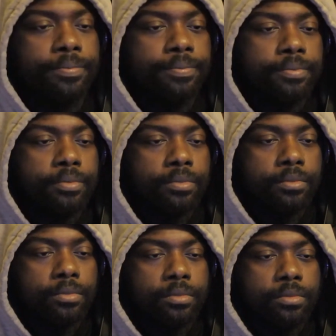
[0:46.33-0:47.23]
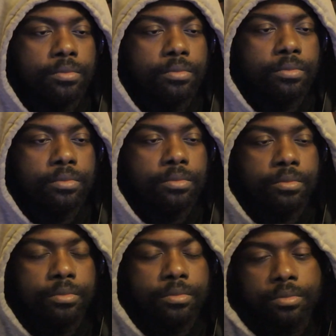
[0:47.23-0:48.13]

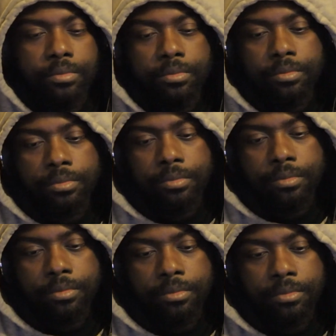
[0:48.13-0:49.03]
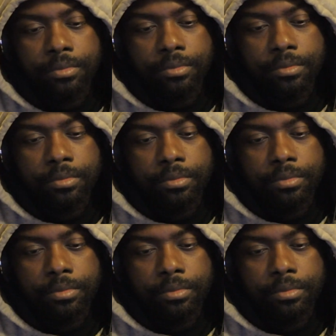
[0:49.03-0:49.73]
The person shown says nothing.